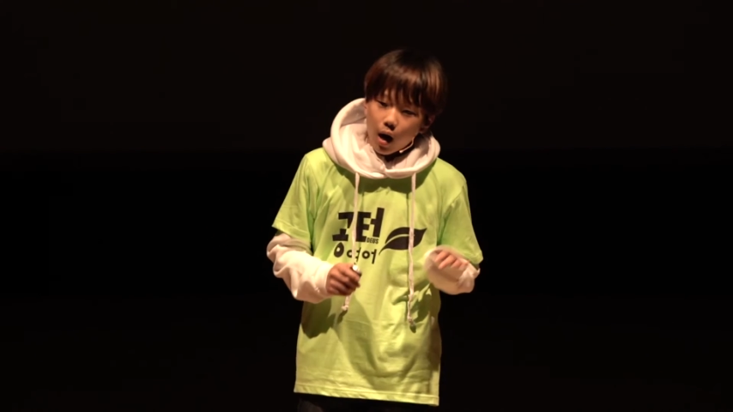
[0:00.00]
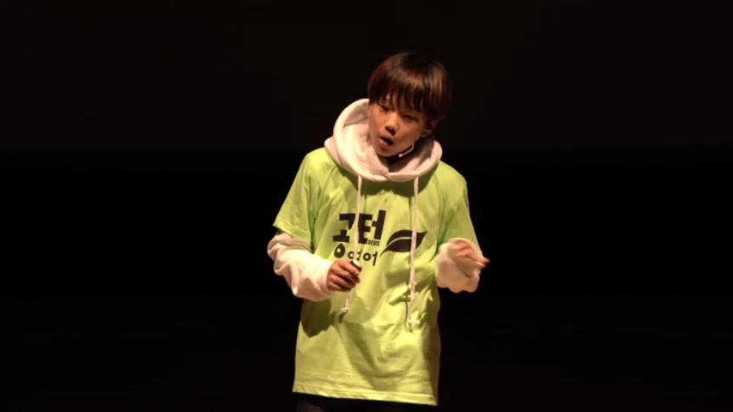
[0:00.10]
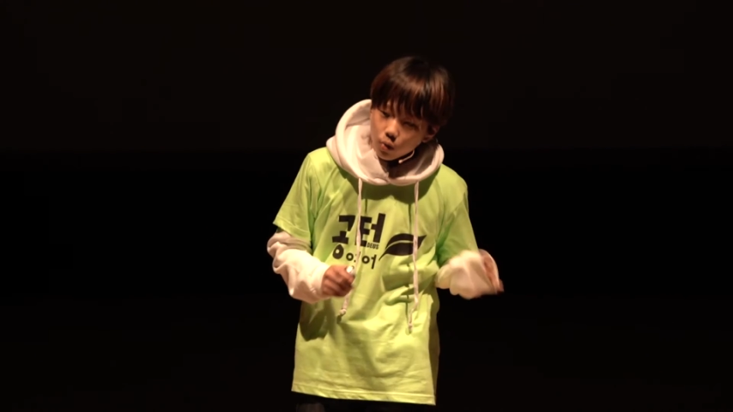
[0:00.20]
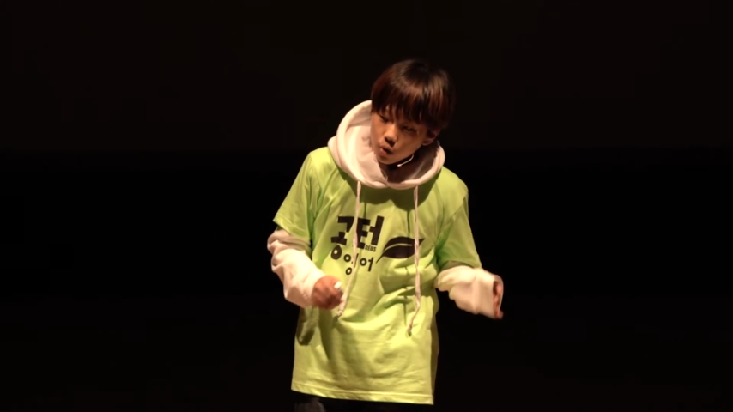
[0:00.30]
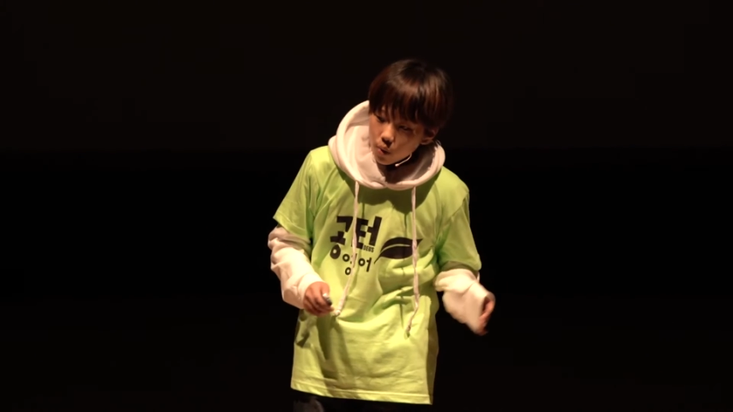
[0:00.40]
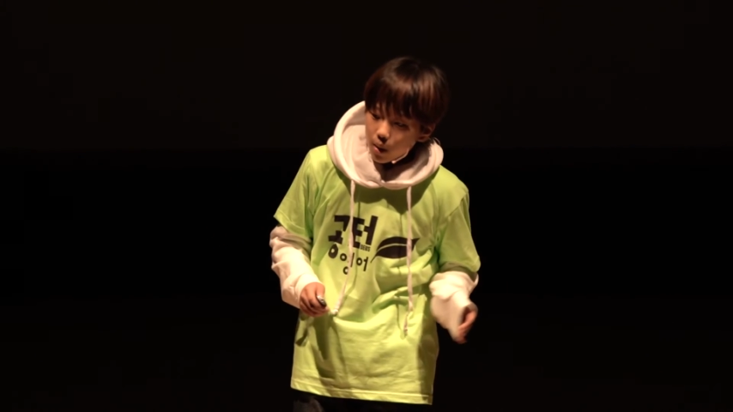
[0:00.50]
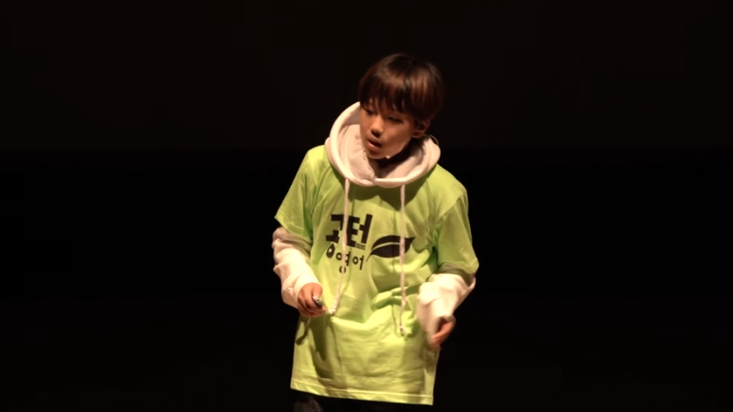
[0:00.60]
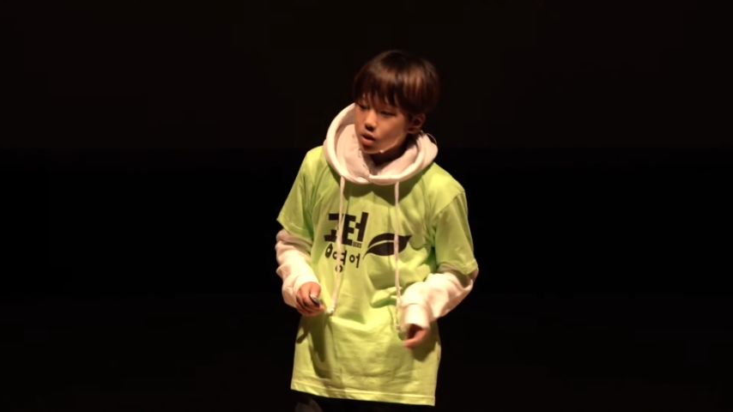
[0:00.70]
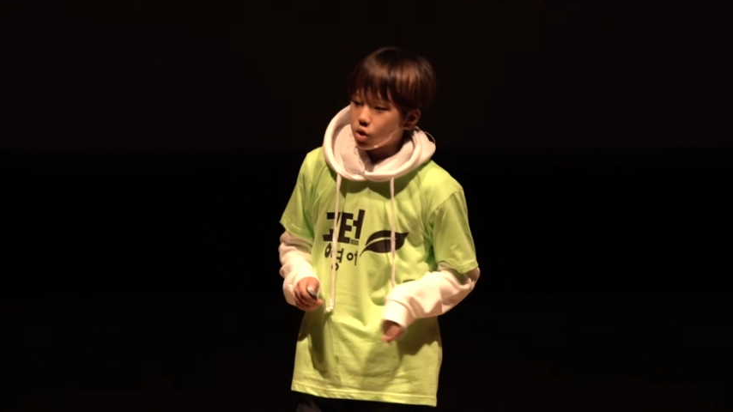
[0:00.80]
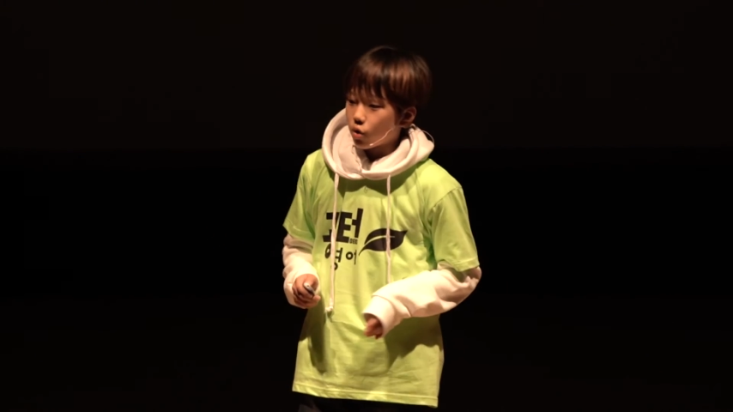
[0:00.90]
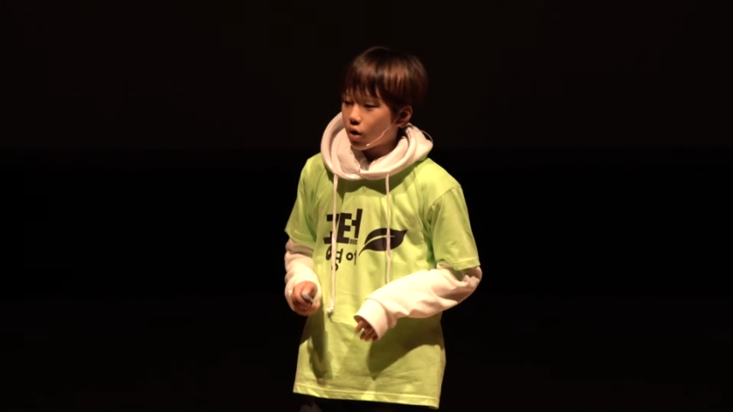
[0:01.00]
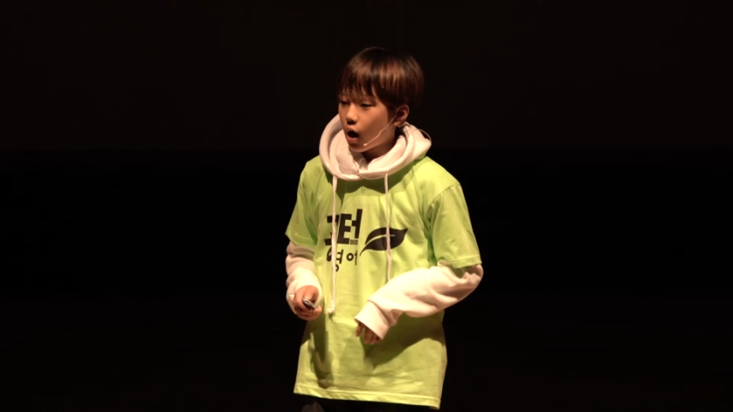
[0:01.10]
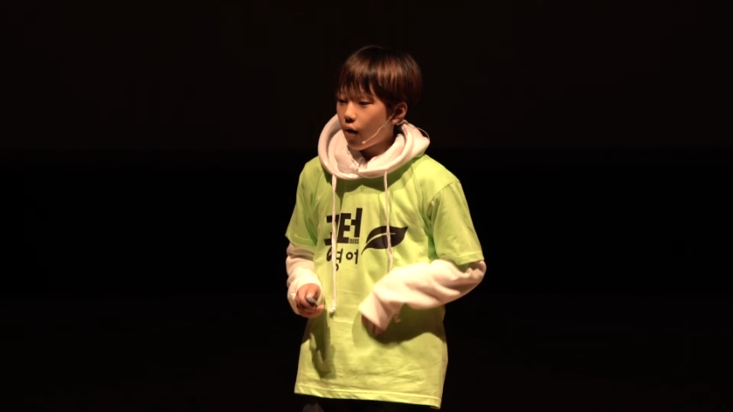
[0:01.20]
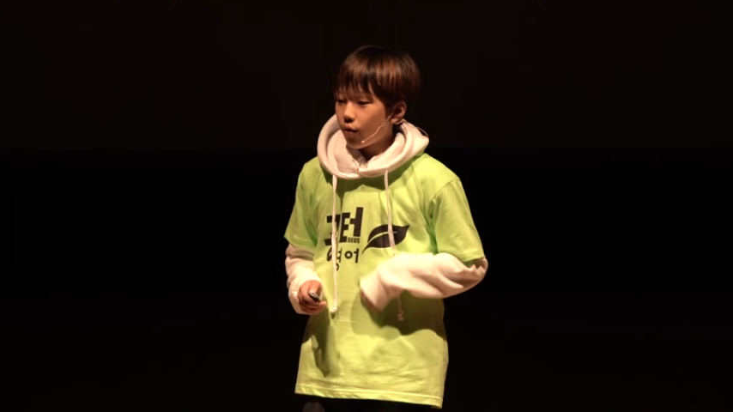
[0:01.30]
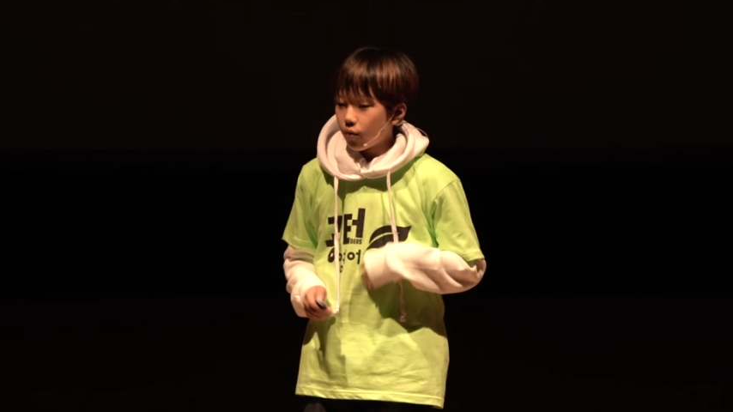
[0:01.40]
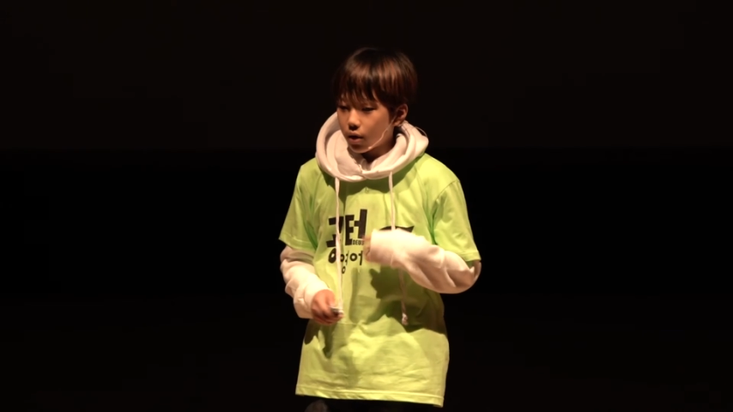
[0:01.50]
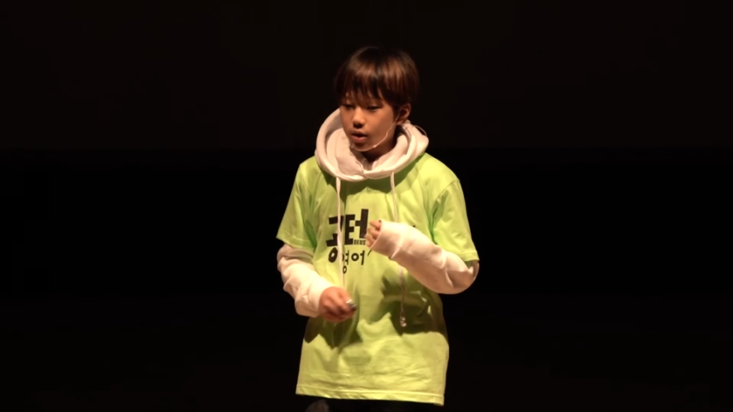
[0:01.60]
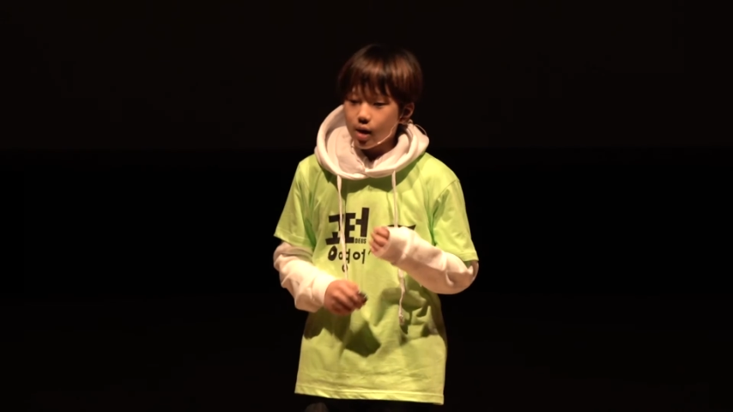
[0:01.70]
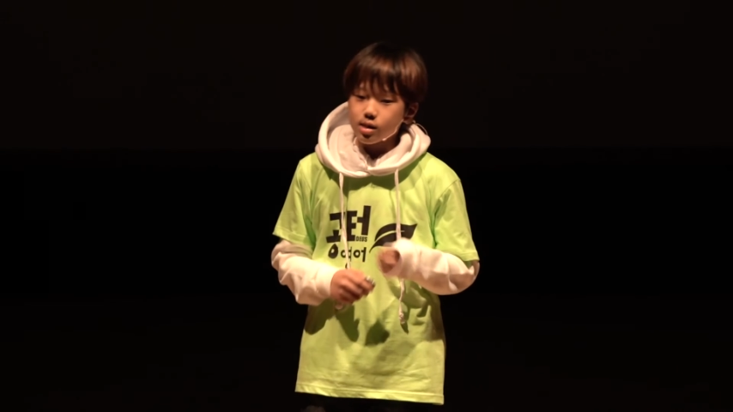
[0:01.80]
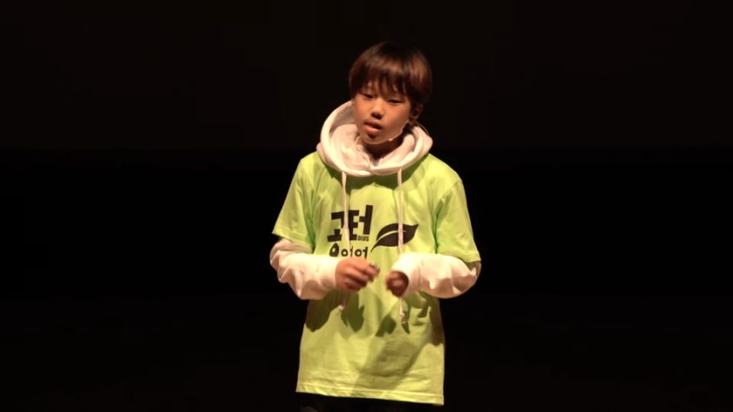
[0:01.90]
I don't know why he thought
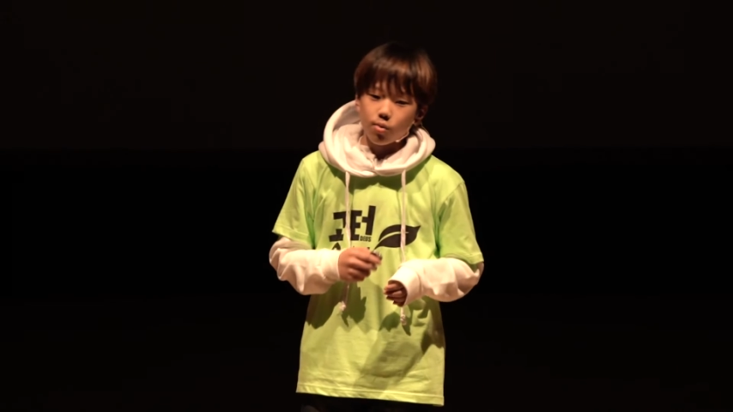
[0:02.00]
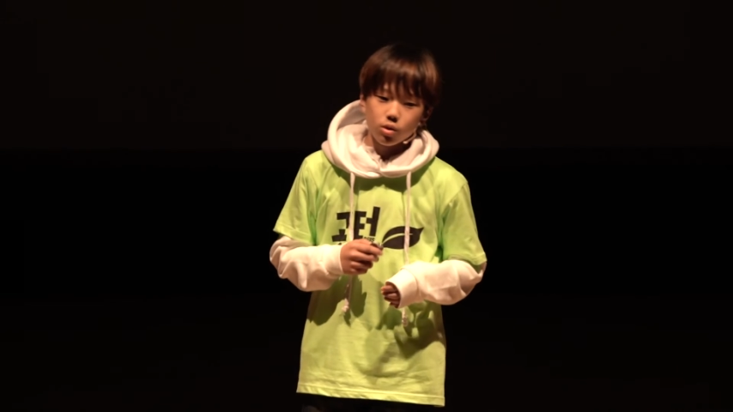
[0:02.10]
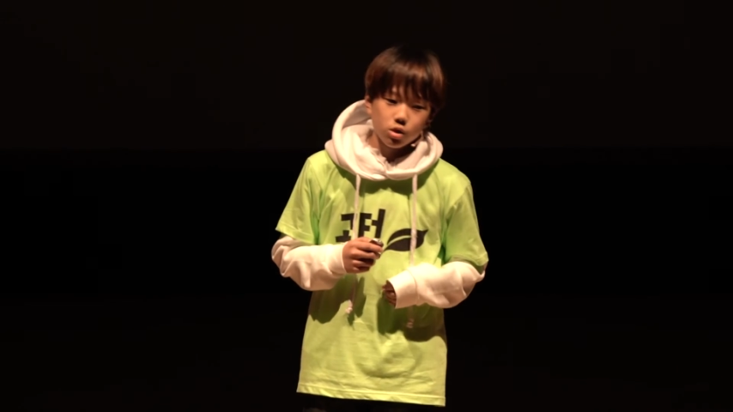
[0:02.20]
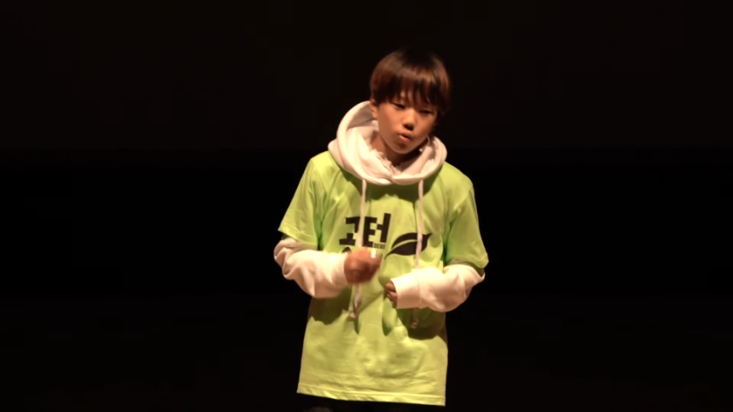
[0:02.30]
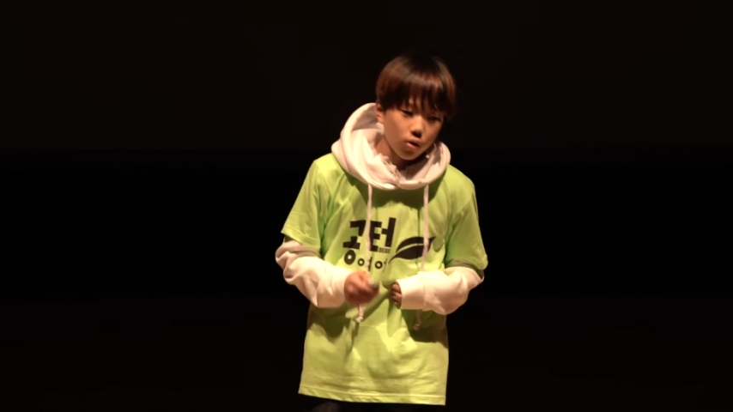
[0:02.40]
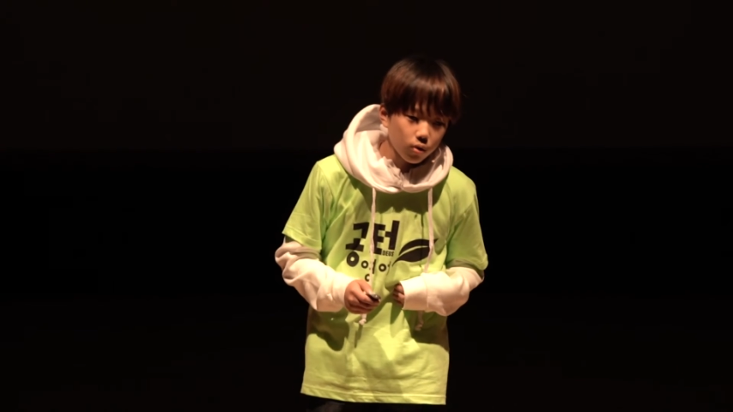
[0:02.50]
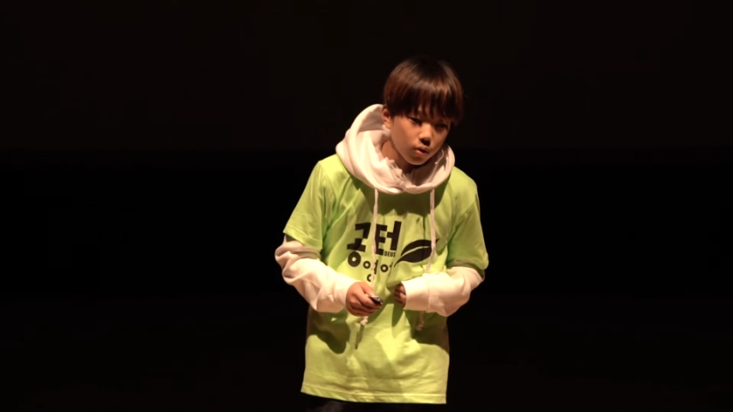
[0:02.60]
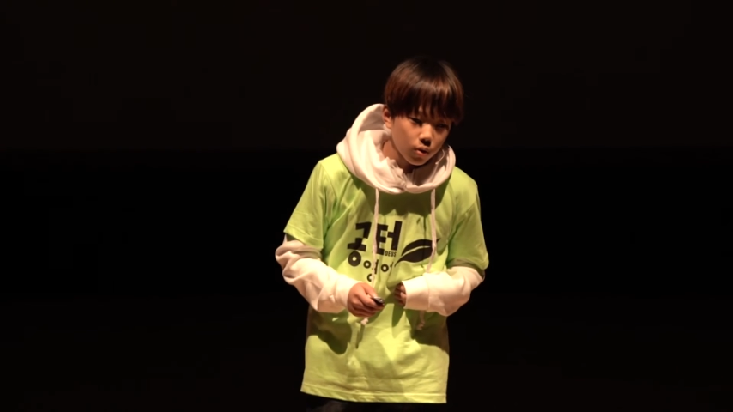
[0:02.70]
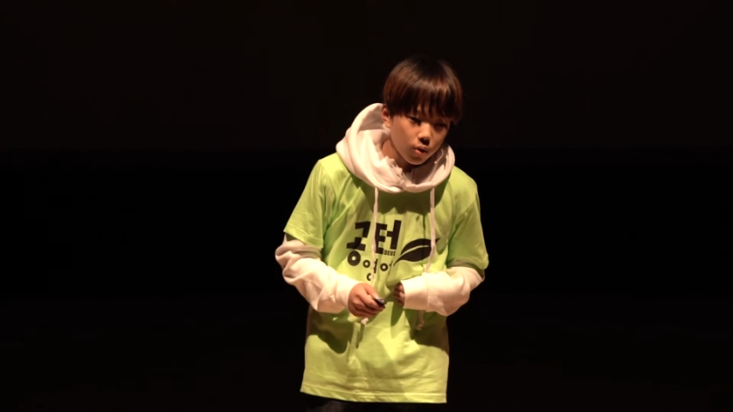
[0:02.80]
everyone Tesla was wrong,